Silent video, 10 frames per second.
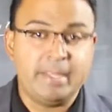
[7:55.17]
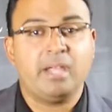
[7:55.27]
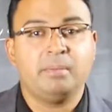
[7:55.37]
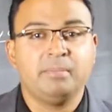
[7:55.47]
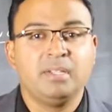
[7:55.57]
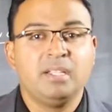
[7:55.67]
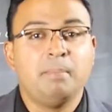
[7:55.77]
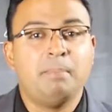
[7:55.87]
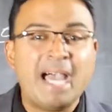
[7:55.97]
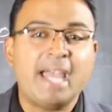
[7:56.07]
ma'am.
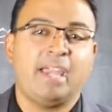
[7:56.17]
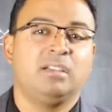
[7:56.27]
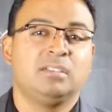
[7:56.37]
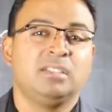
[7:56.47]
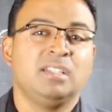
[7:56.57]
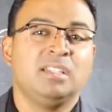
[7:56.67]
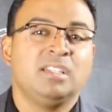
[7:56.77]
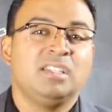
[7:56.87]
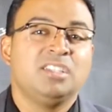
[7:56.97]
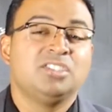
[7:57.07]
Bye.
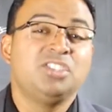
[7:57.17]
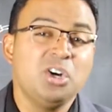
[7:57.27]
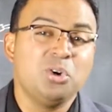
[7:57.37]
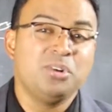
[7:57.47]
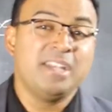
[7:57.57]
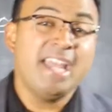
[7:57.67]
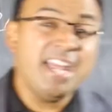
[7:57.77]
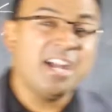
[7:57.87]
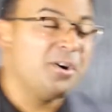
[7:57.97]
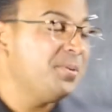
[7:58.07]
So
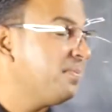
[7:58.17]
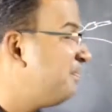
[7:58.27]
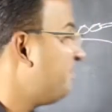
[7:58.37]
now,